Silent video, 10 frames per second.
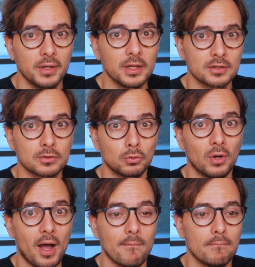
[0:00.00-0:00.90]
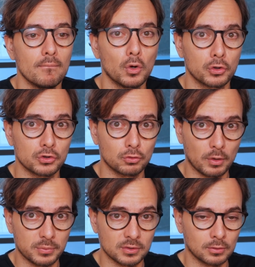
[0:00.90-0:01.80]
is to have more
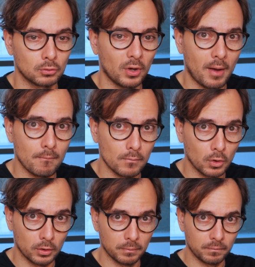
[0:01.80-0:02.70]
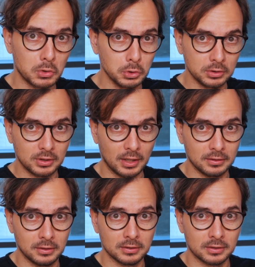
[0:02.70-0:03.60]
scripts, to have more good
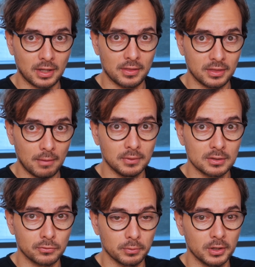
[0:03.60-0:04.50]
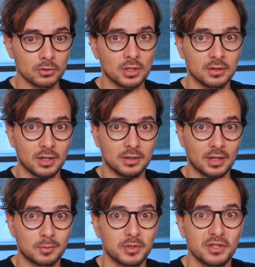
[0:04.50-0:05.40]
titles and thumbnails for videos, and then
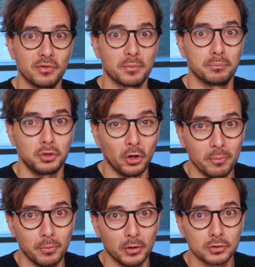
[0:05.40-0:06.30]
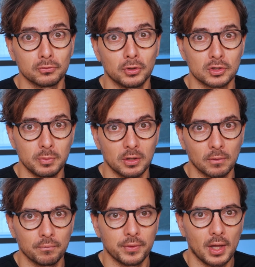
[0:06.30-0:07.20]
like specific talking points for each
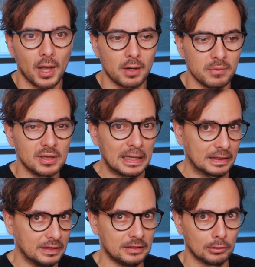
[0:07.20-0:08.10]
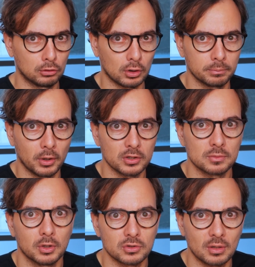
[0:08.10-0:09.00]
video. And I mean like detailed talking
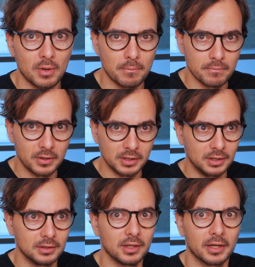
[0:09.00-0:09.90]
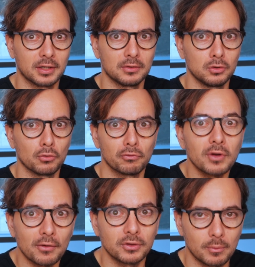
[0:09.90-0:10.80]
points, because I'm a very like no
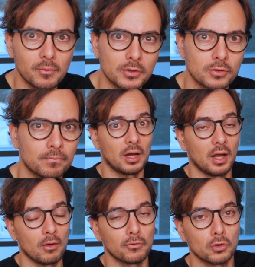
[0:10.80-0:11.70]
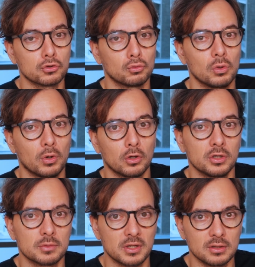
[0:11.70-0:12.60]
fluff type of person. I of course will work on
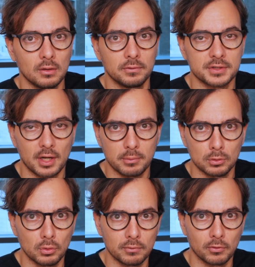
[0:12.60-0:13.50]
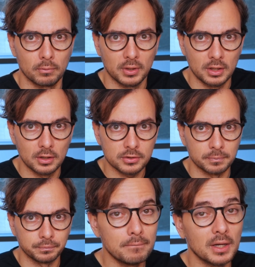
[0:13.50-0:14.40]
this myself, as I have been doing for many years.
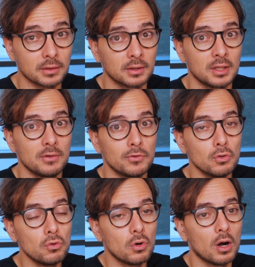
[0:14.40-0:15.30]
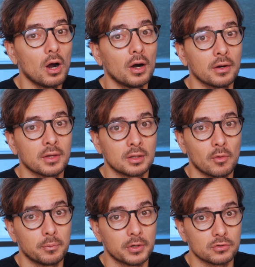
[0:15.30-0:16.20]
But if you are the type
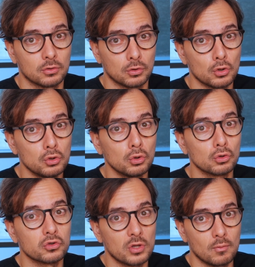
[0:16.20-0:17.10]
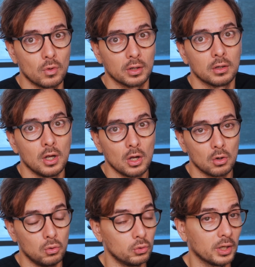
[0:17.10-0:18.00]
of person, or you know someone
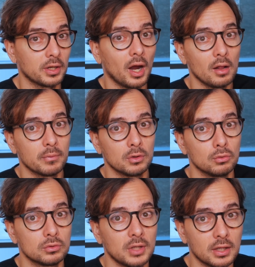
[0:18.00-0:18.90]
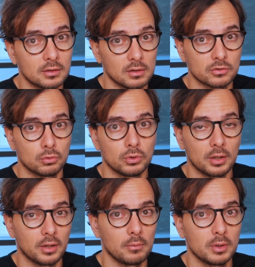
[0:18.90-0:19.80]
who can help me do titles, who
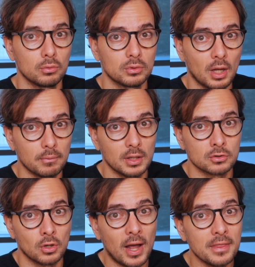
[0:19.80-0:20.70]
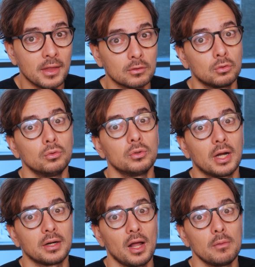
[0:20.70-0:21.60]
can help me do thumbnails, and that who
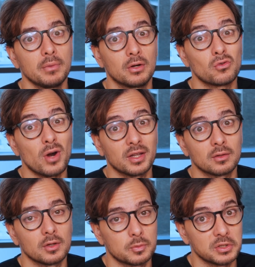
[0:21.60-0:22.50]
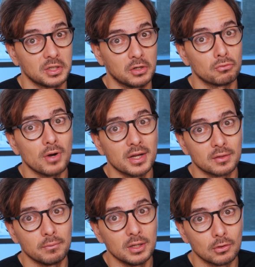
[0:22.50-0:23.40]
can help me write, especially write
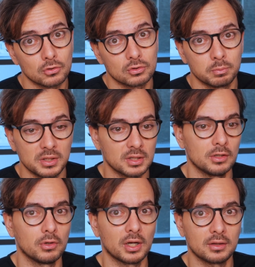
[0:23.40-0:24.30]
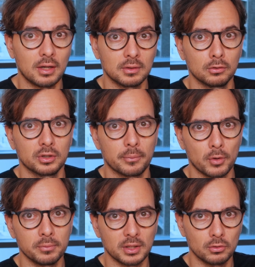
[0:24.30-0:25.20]
videos. Basically, you get a title, you get a
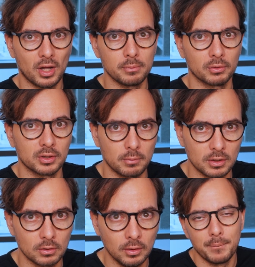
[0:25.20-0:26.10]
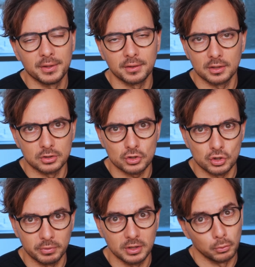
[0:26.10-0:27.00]
prompt, and you help me write a video better than just
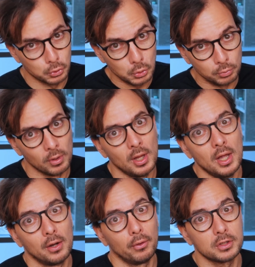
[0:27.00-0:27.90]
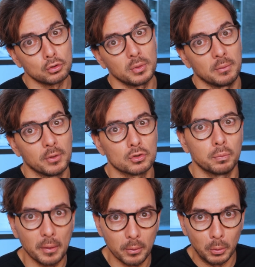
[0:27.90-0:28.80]
GPT would do. Reach out to me, because
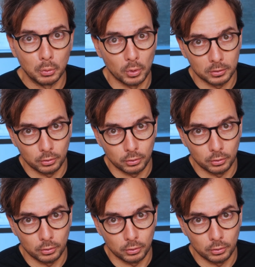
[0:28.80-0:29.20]
maybe we could work